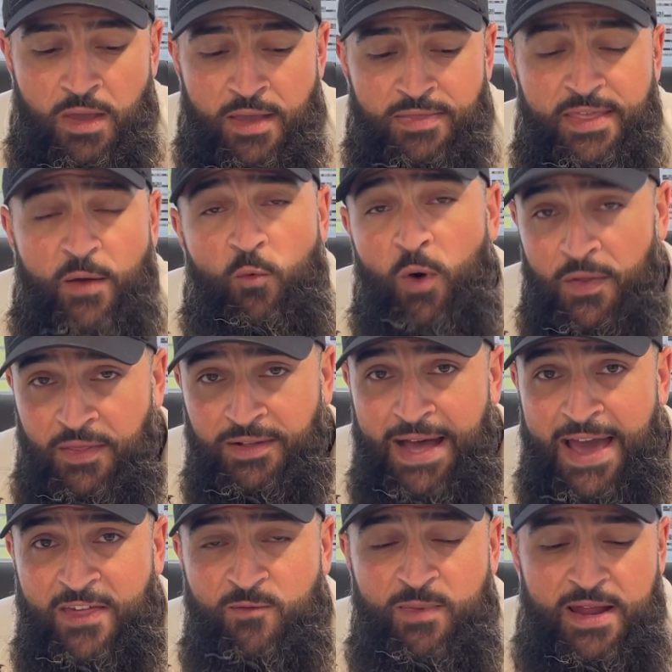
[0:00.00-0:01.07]
They won the
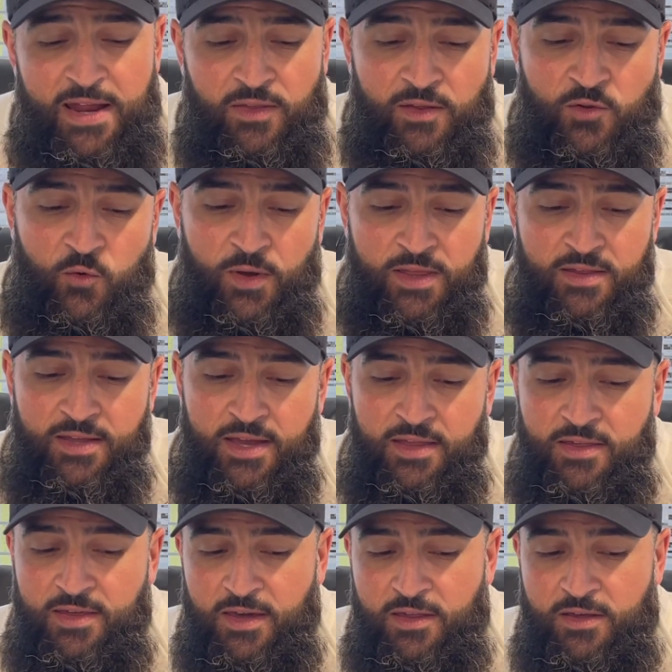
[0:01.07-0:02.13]
last meeting, the Twins did,
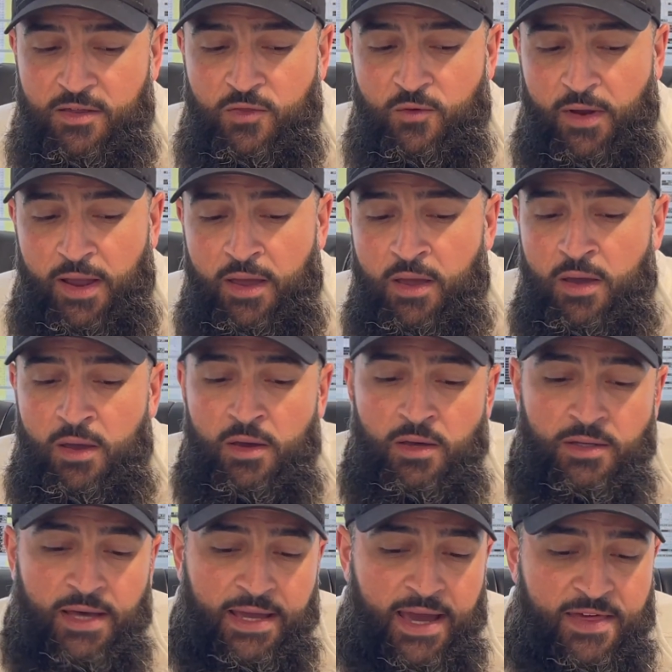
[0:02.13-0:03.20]
6-3.
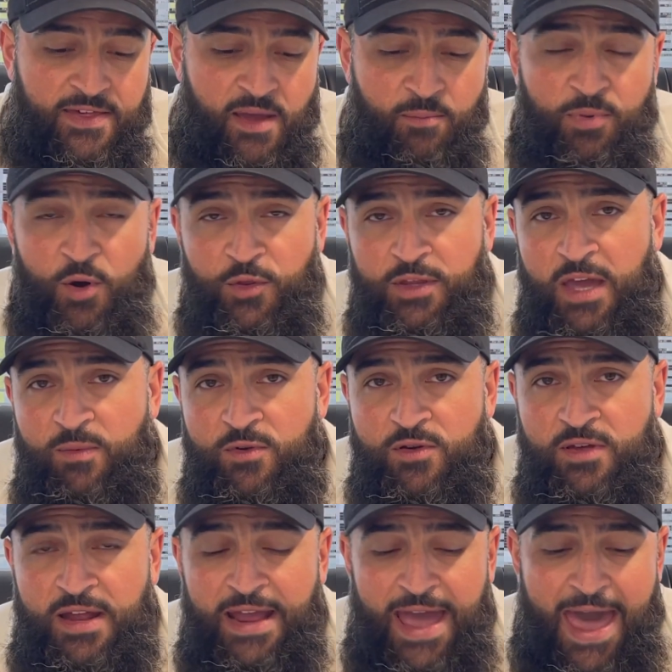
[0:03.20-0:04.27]
Like I said, both teams are
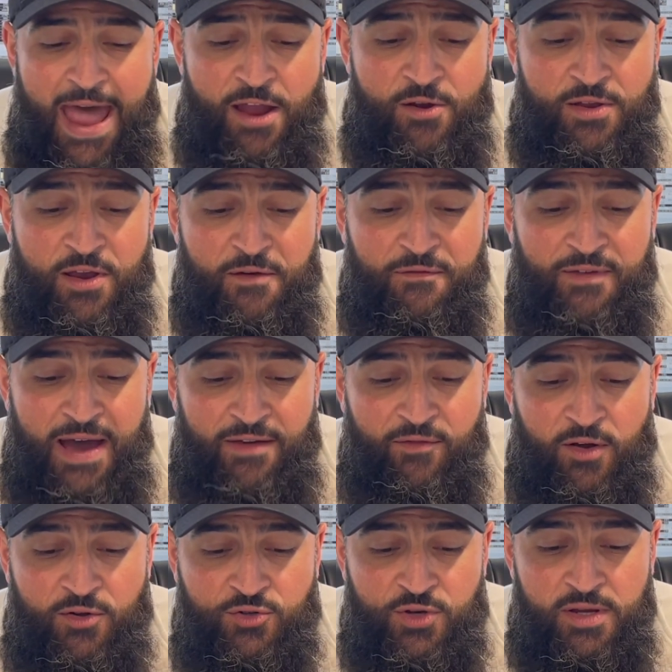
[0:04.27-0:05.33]
sitting at or near
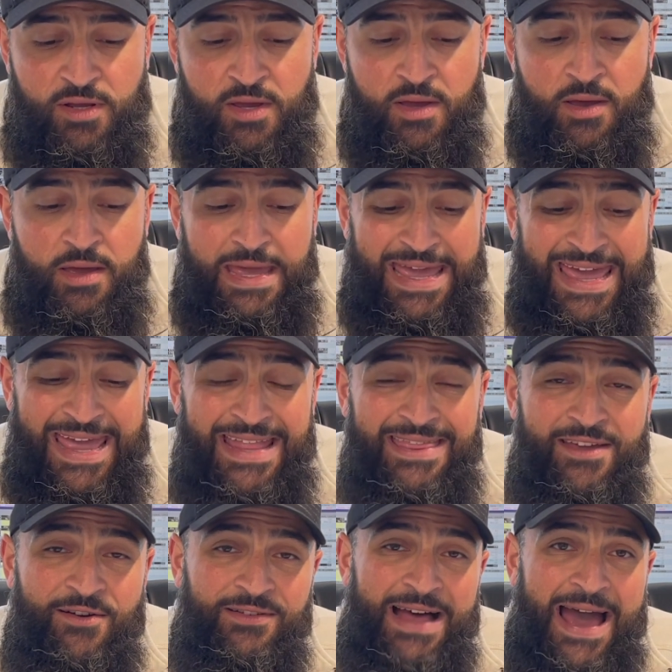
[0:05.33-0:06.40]
500 in
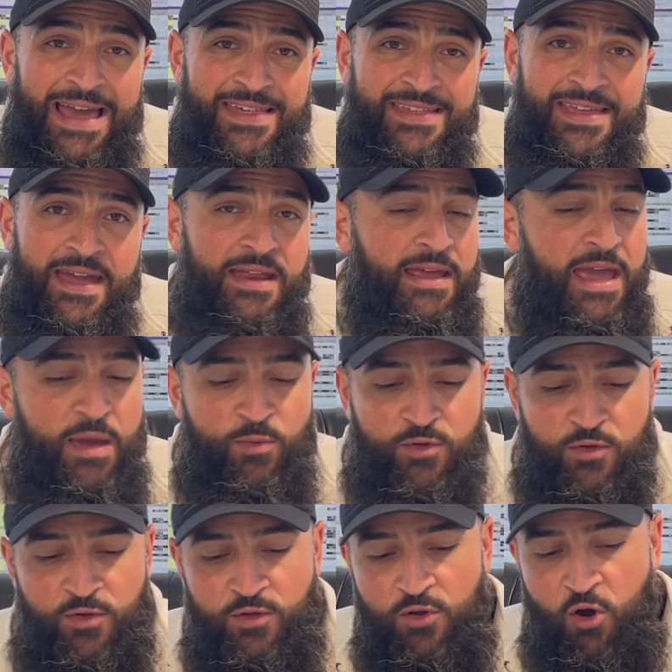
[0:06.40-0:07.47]
their last 10 games,
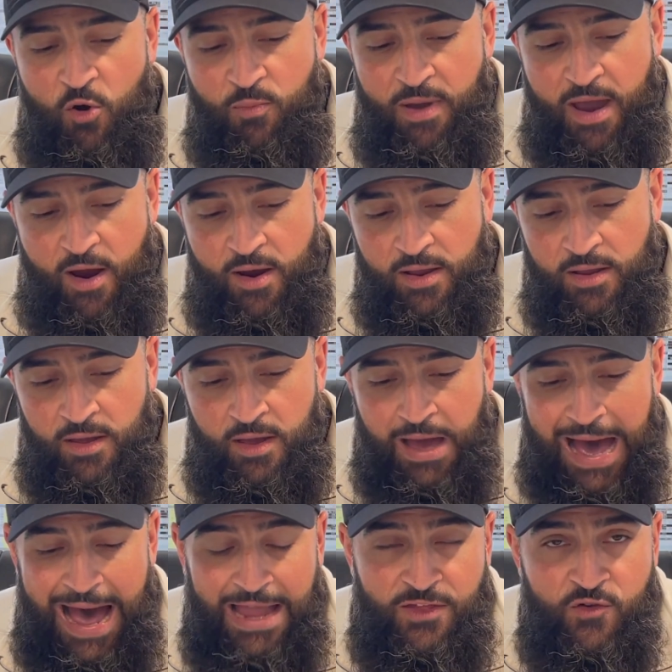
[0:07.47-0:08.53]
so there's no apparent
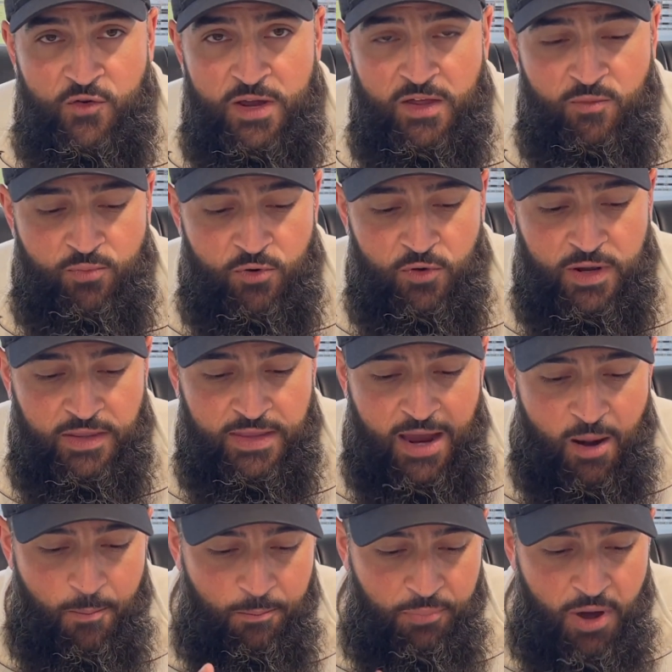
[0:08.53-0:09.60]
hot streaks brewing
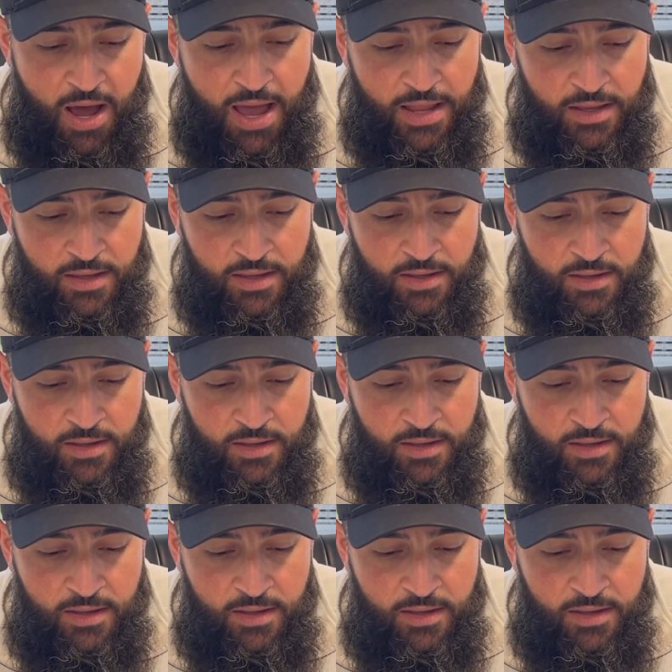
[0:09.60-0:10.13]
there. But